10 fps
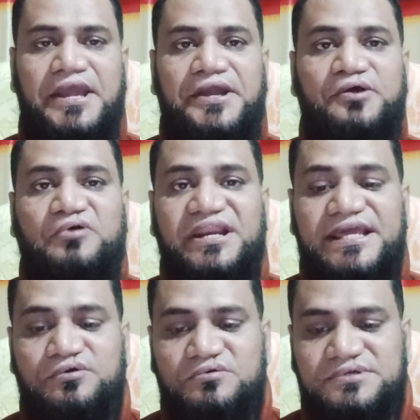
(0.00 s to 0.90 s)
You can
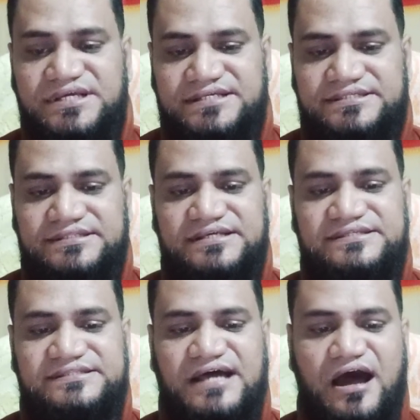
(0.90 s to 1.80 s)
use
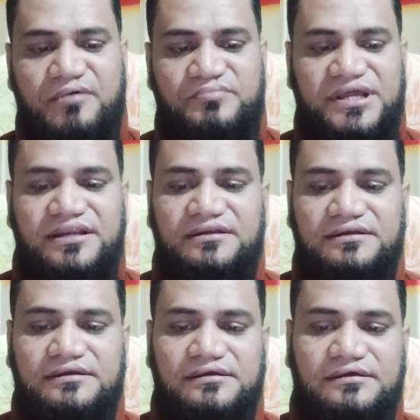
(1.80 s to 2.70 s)
this thumbnail
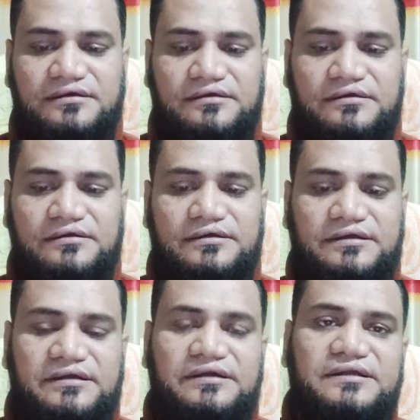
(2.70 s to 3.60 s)

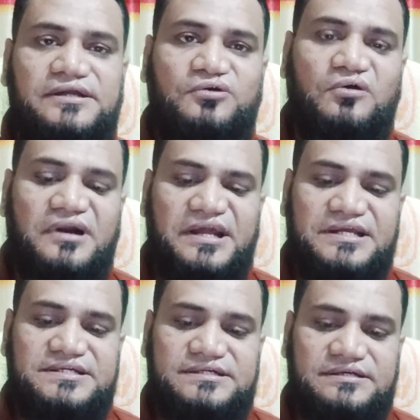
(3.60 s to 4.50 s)
your
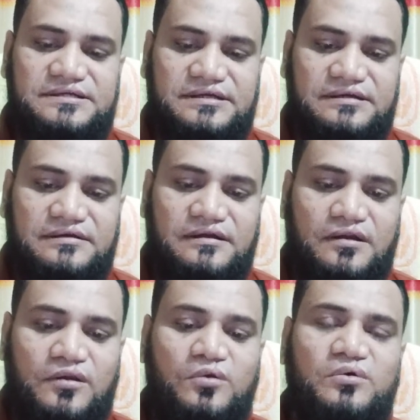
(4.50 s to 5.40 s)
niche.
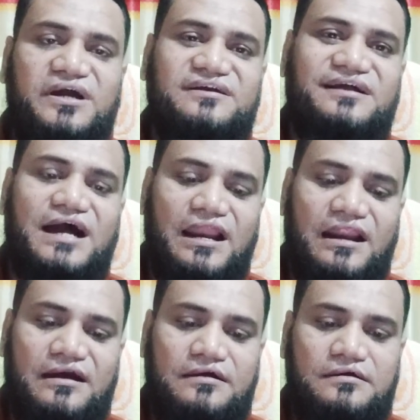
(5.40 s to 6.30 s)
Look at
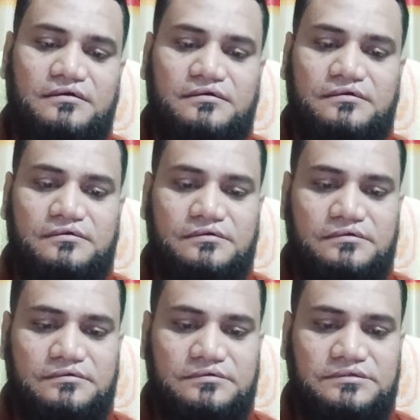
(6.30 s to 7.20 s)
color,
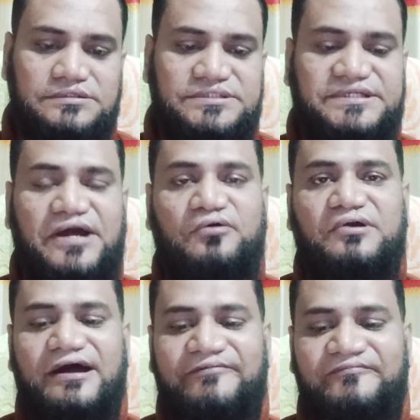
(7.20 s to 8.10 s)

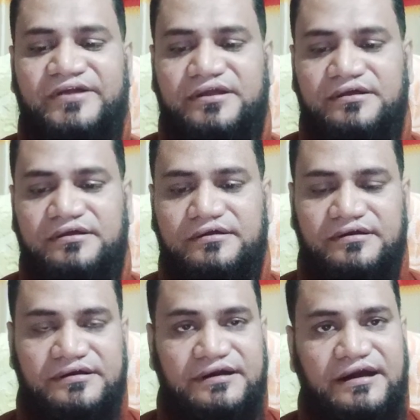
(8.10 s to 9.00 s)
typography
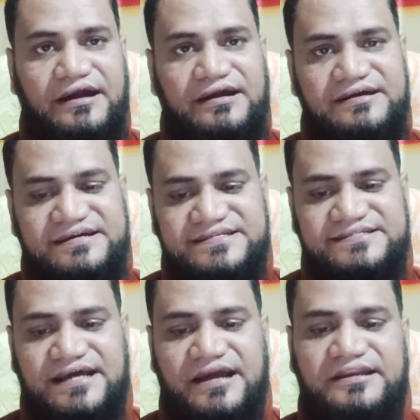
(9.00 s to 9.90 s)
and
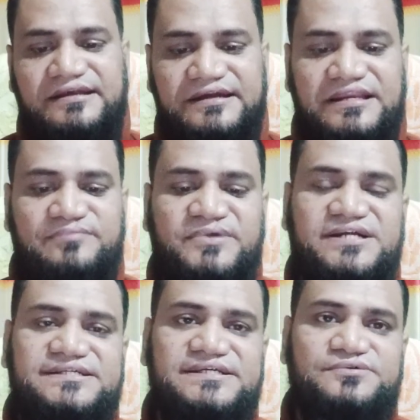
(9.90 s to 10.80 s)
design
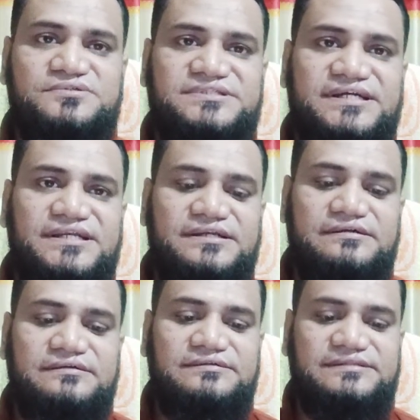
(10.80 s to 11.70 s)
elements used in
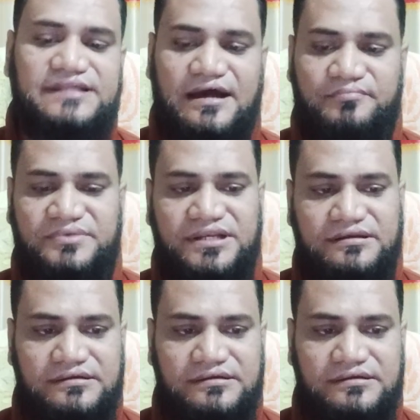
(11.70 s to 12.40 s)
thumbnail.